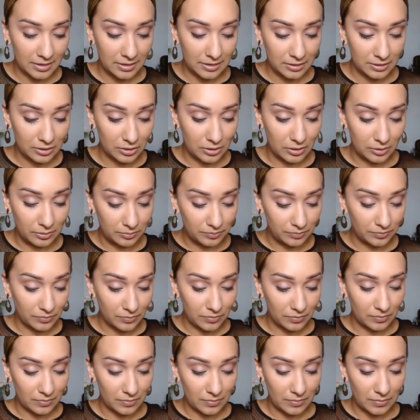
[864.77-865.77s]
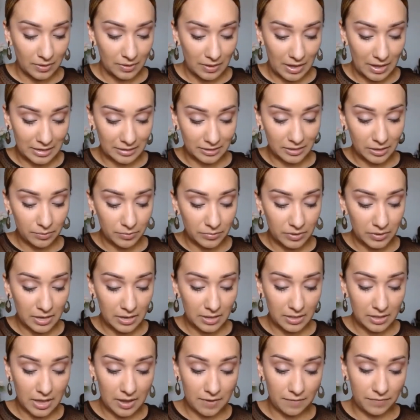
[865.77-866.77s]
So that's
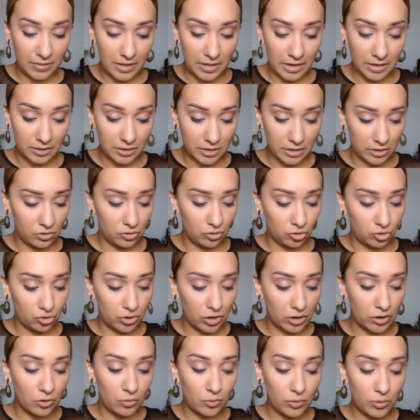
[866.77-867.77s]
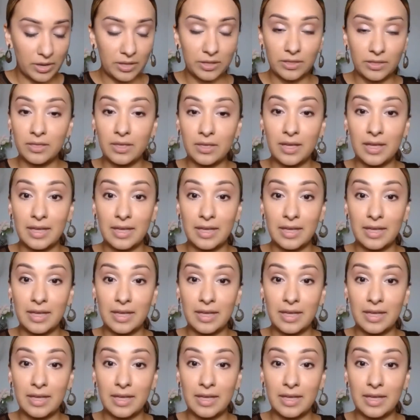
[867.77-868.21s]
something that you struggle with,